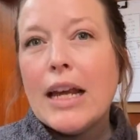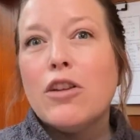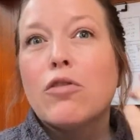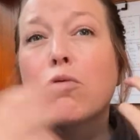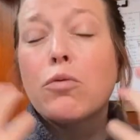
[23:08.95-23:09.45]

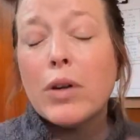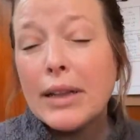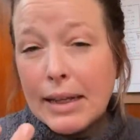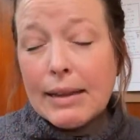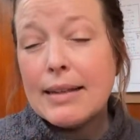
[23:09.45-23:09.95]
and you're
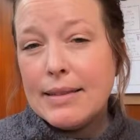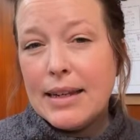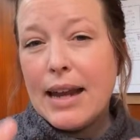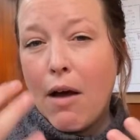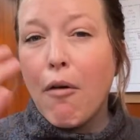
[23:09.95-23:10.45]
really
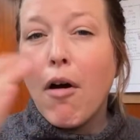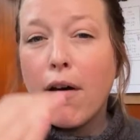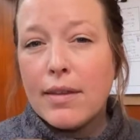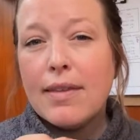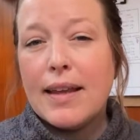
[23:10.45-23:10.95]
listing out
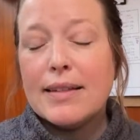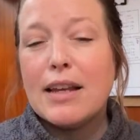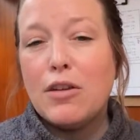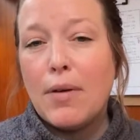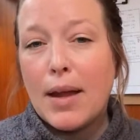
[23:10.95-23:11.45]
all the things
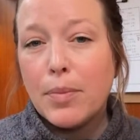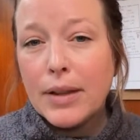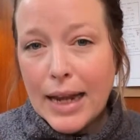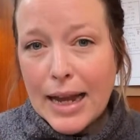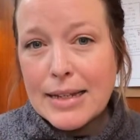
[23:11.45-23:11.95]
that you had
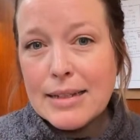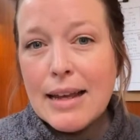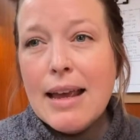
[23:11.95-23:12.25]
planned.